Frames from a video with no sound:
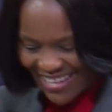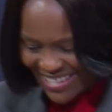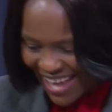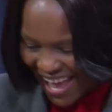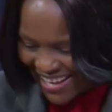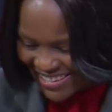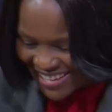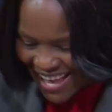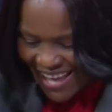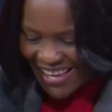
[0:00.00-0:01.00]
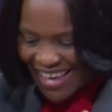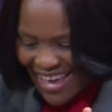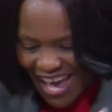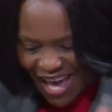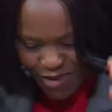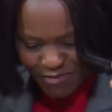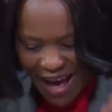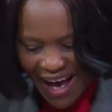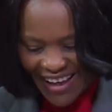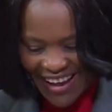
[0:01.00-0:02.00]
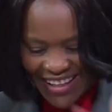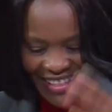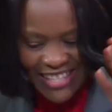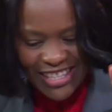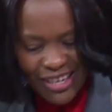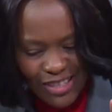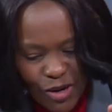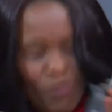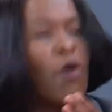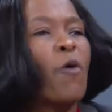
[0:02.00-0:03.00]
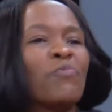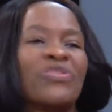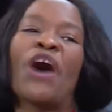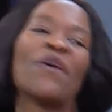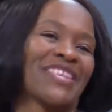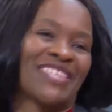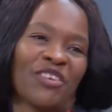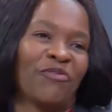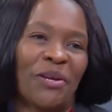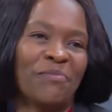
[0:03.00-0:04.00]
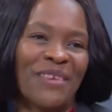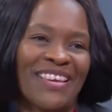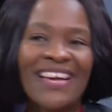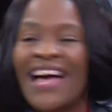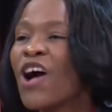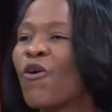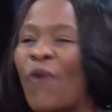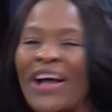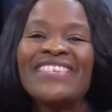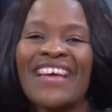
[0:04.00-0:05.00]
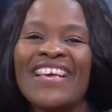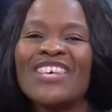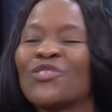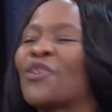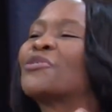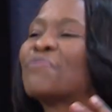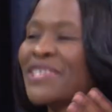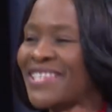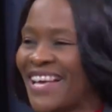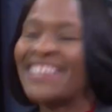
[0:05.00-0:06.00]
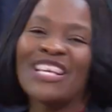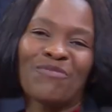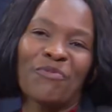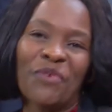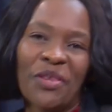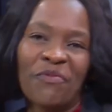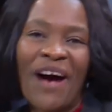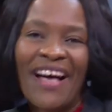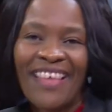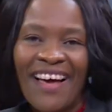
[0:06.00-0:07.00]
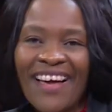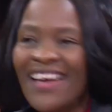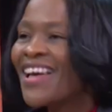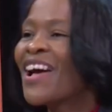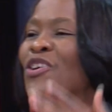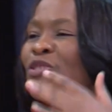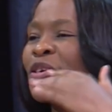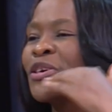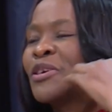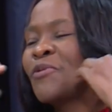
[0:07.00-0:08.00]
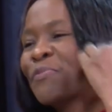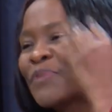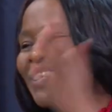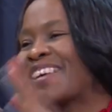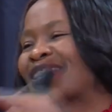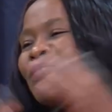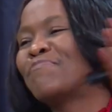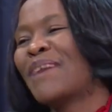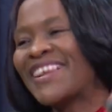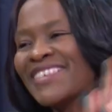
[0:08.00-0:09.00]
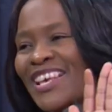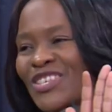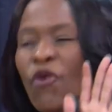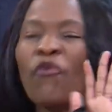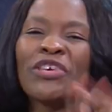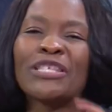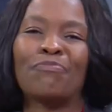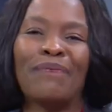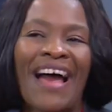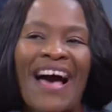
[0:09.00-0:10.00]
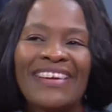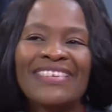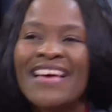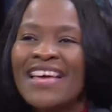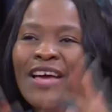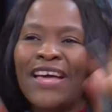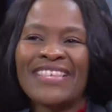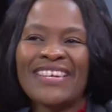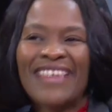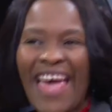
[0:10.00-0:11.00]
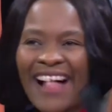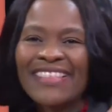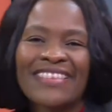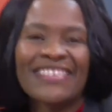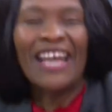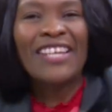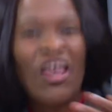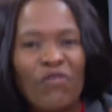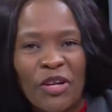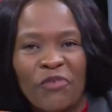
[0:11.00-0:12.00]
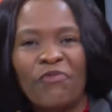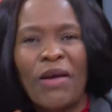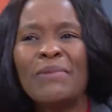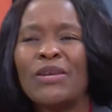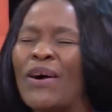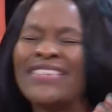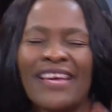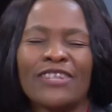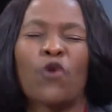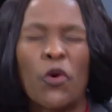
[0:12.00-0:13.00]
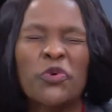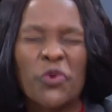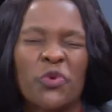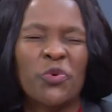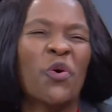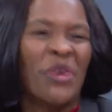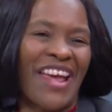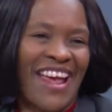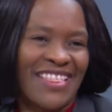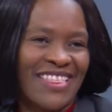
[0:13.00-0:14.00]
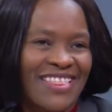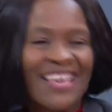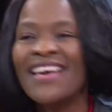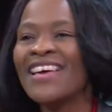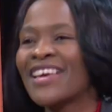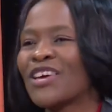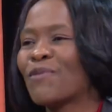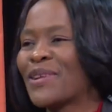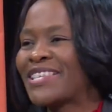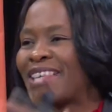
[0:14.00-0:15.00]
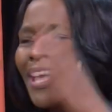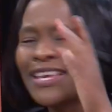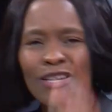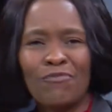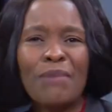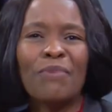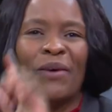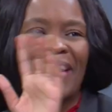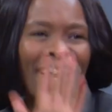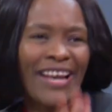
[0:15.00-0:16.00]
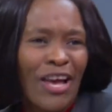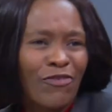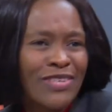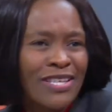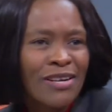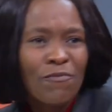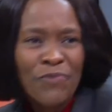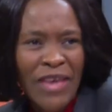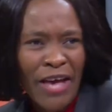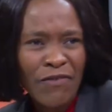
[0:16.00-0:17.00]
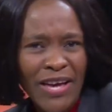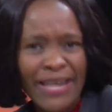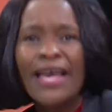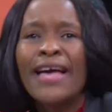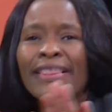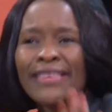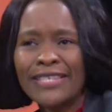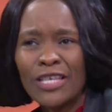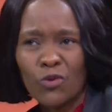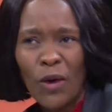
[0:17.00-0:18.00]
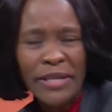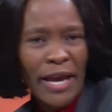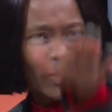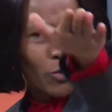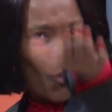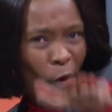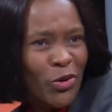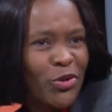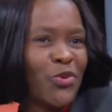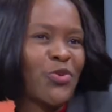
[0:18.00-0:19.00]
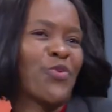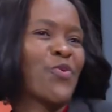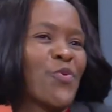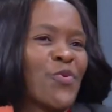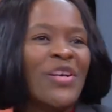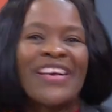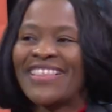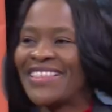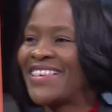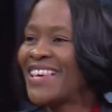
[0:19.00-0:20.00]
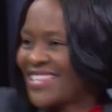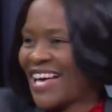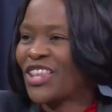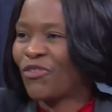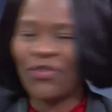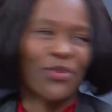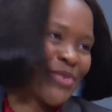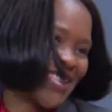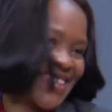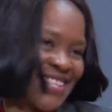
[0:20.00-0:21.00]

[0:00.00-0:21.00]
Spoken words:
He says, here am I and the children whom thou hast given me. One day he's going to present us before the Father. He will present the purchase of his blood. As he tells that heavenly family what he had gone to do on earth. He will say, you remember when I left heaven, this is what I had gone to do. These are the fruits.